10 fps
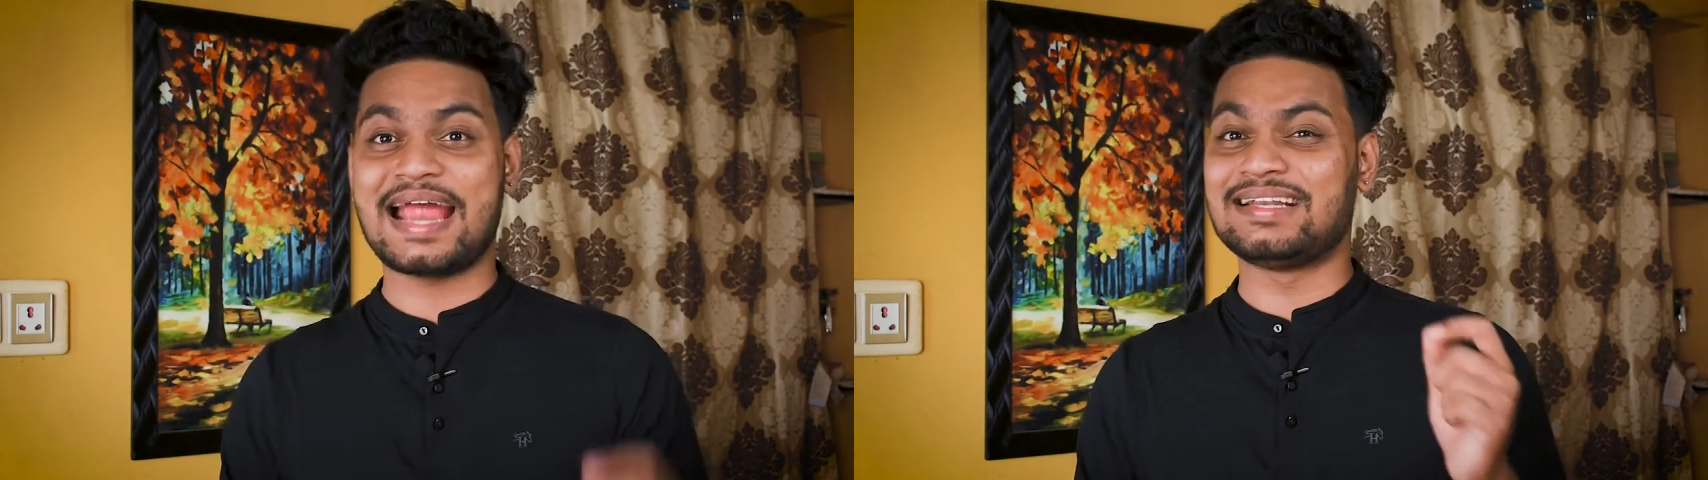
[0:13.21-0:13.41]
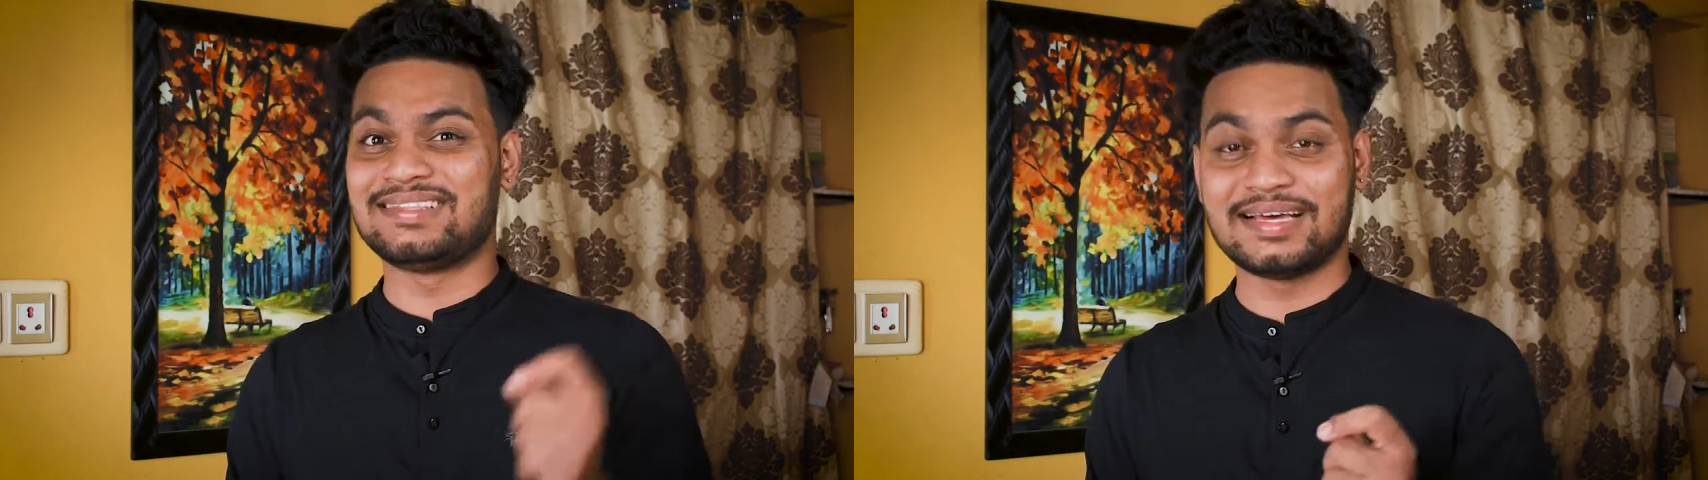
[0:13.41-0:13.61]

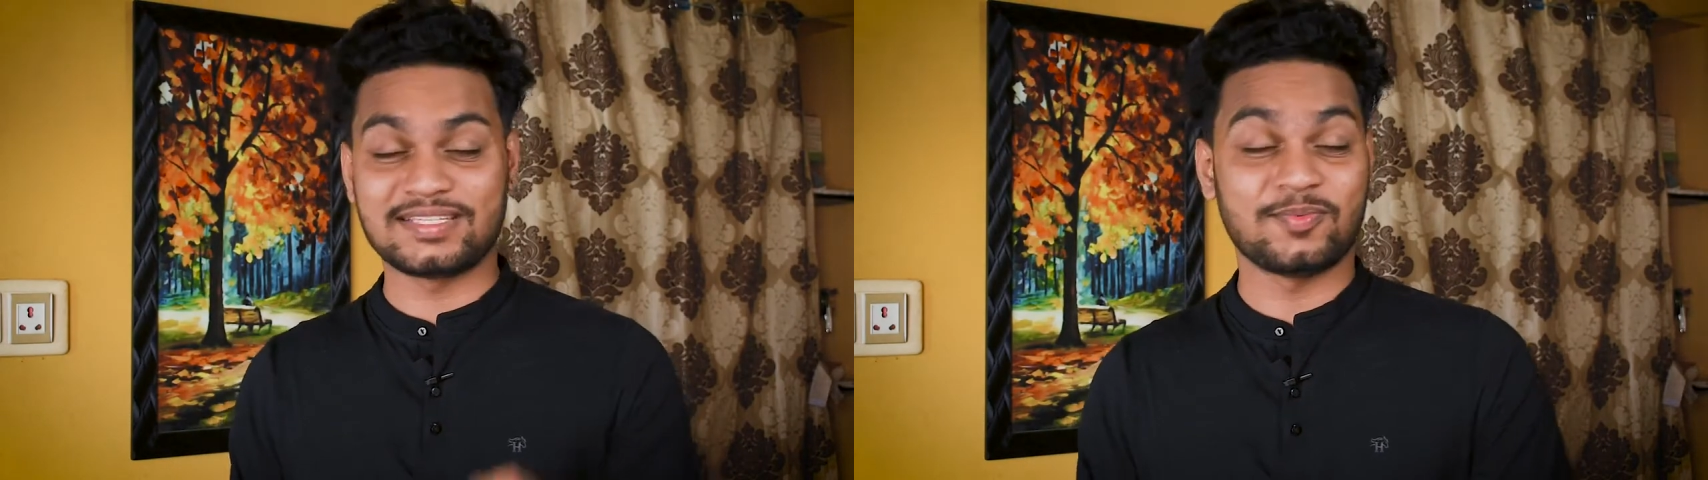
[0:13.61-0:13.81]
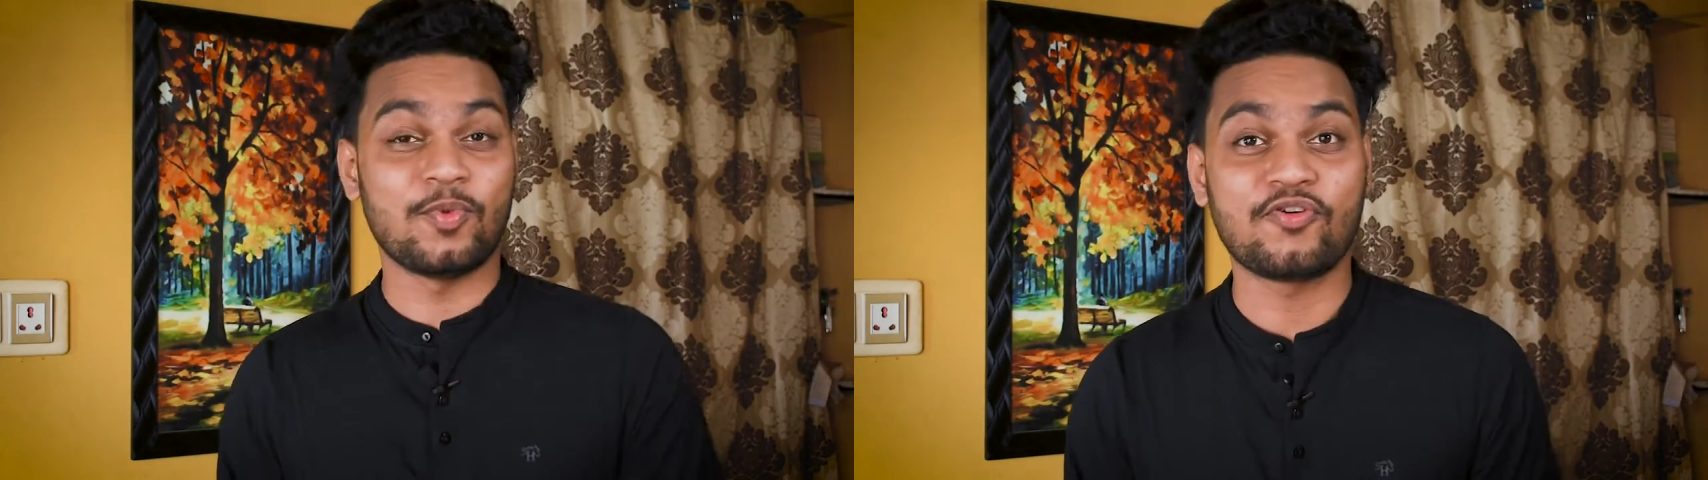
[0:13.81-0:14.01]
and
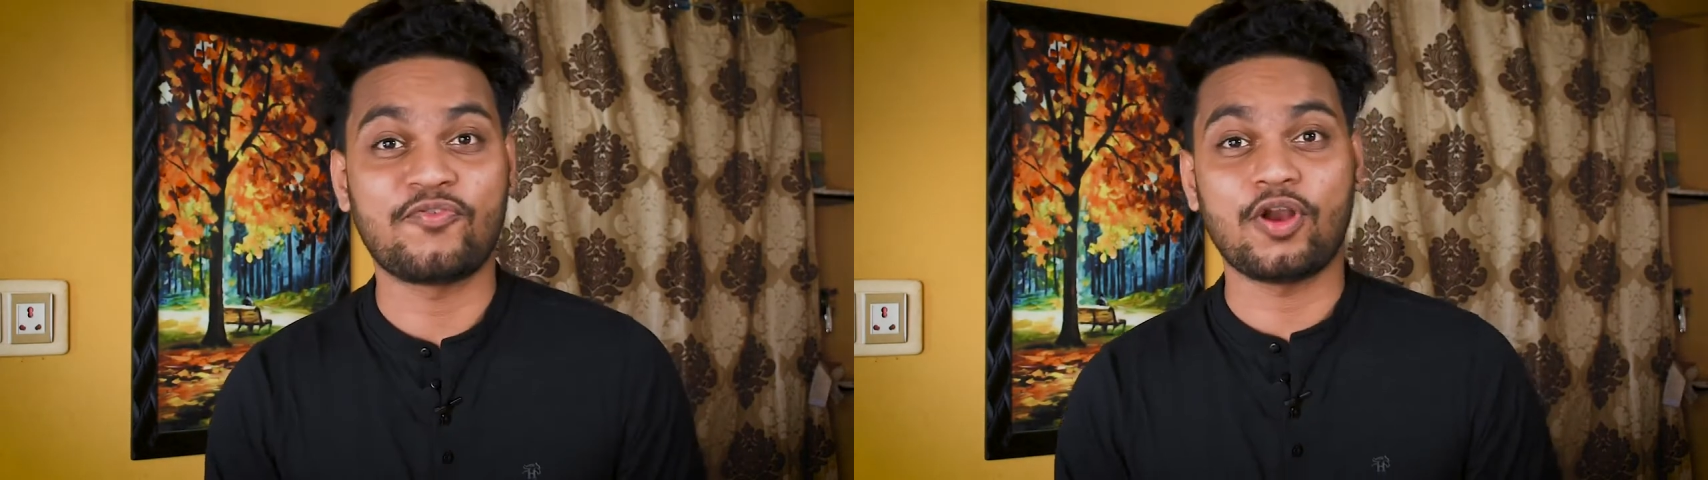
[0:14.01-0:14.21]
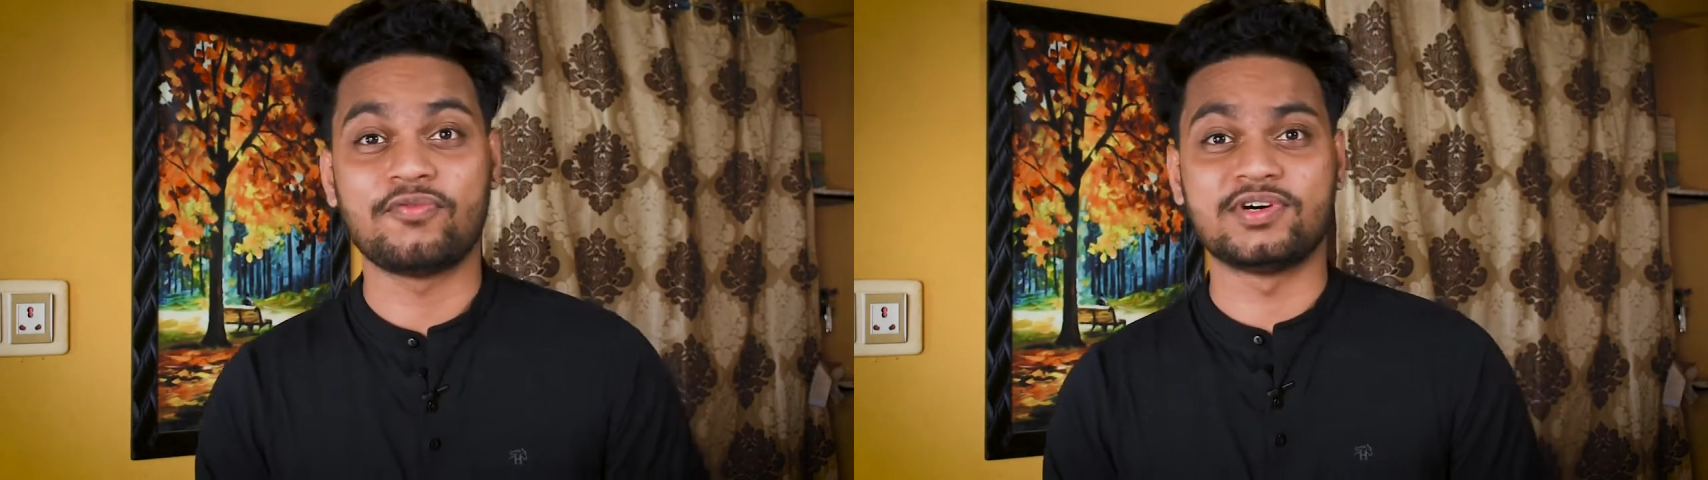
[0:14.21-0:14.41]
thus more
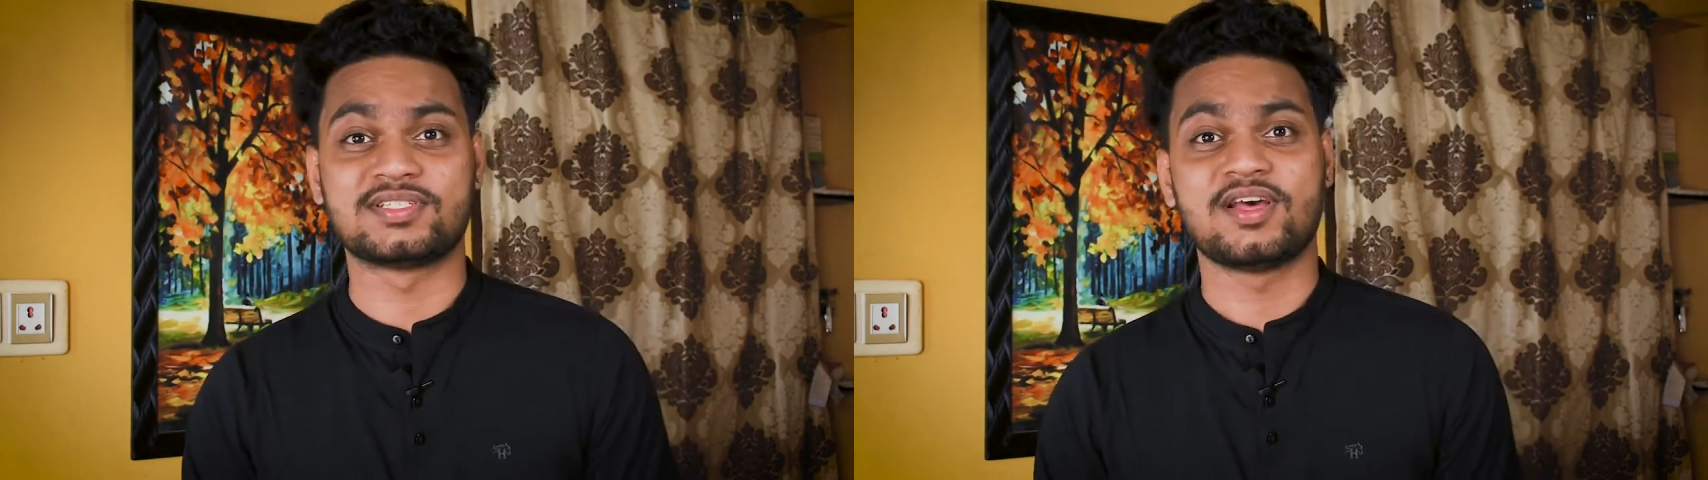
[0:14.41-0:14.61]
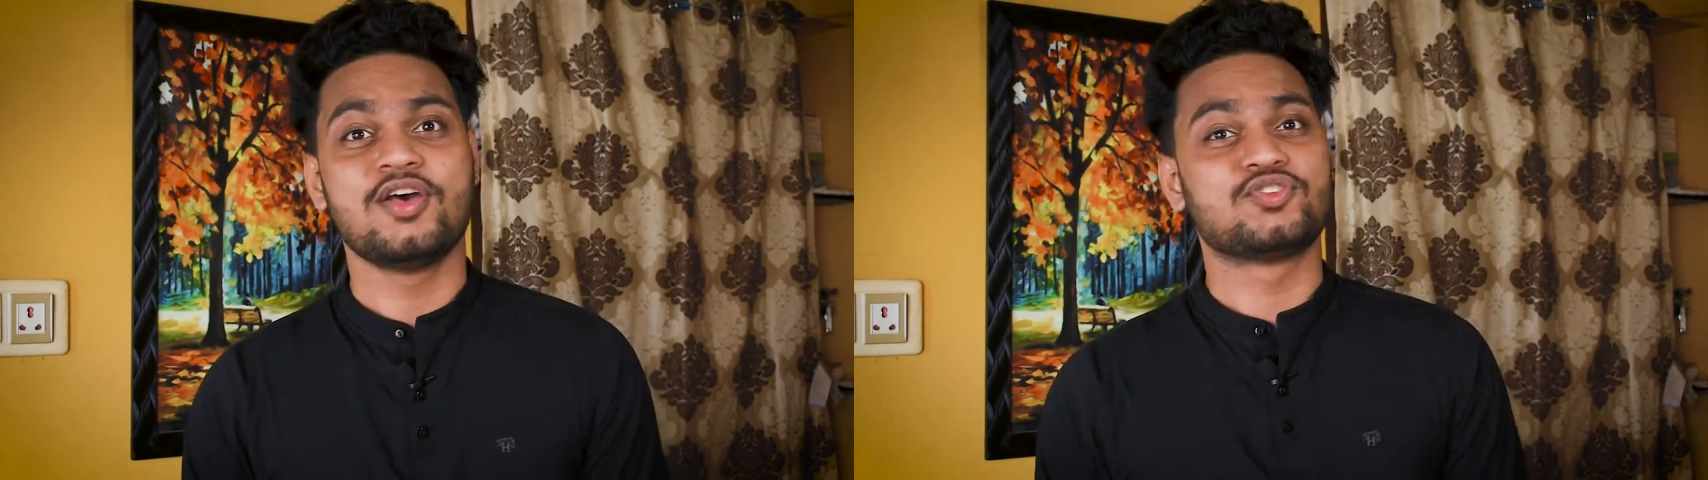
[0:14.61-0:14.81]
followers.